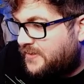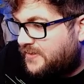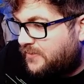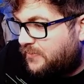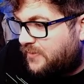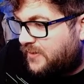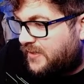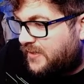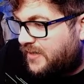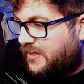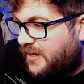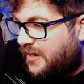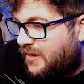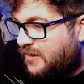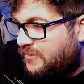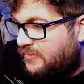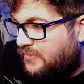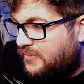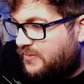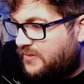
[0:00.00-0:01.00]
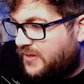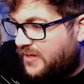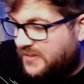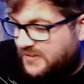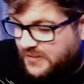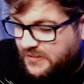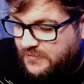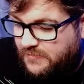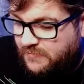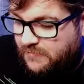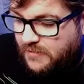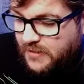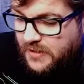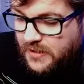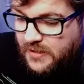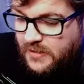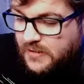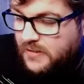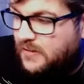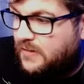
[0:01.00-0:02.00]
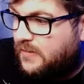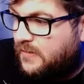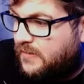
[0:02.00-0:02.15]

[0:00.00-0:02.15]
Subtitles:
So we're going to go 33,